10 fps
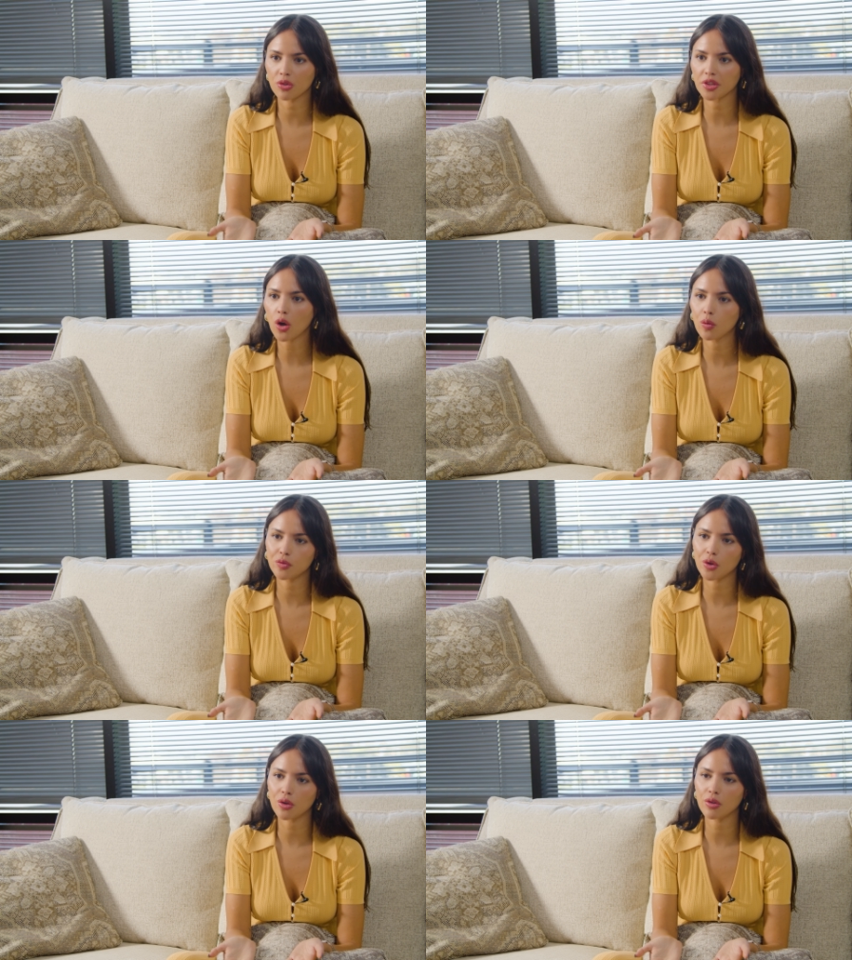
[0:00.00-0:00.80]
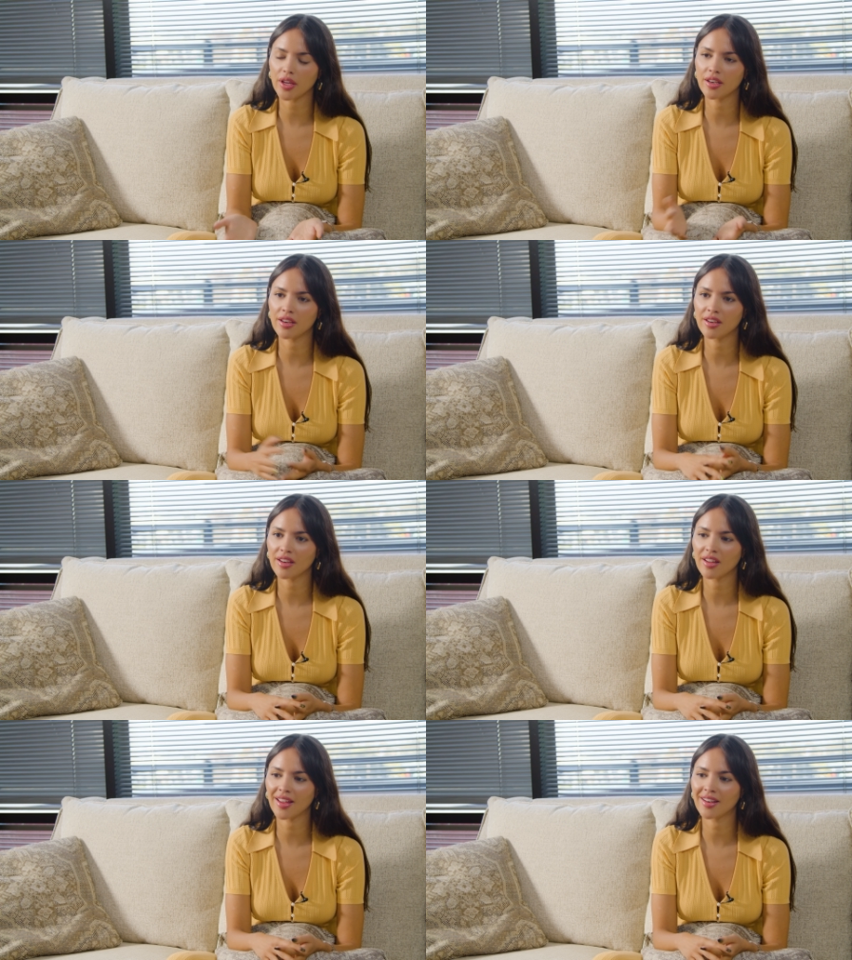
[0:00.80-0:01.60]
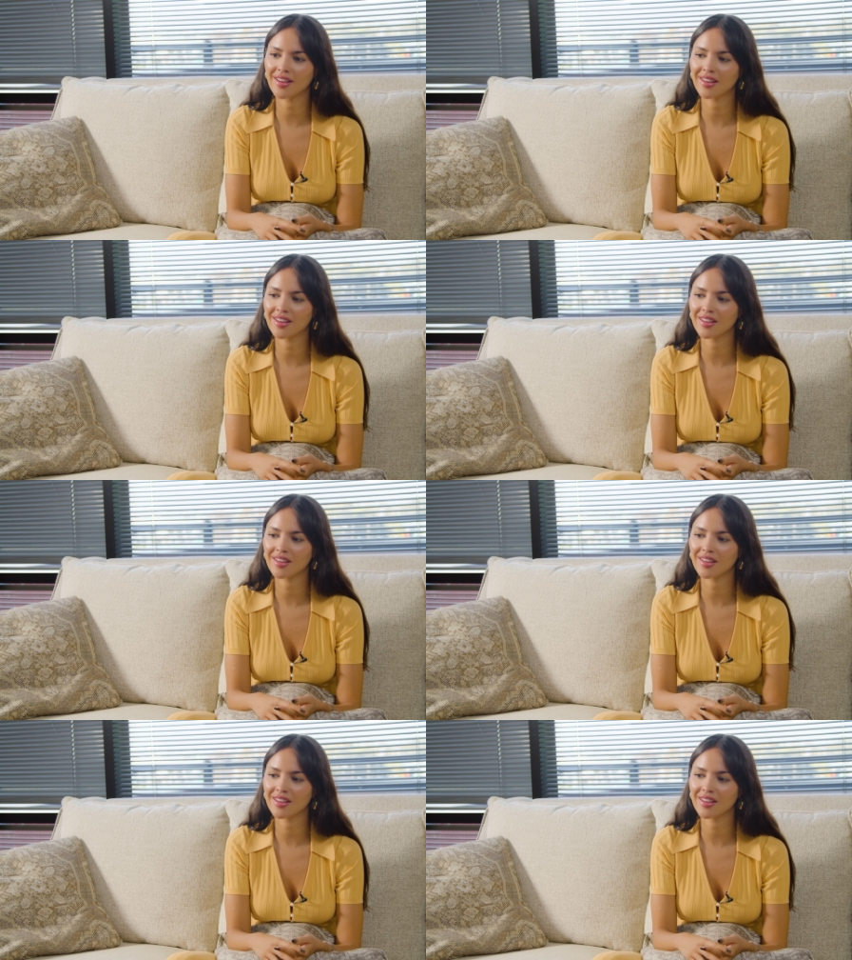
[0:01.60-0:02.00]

really hopeful and and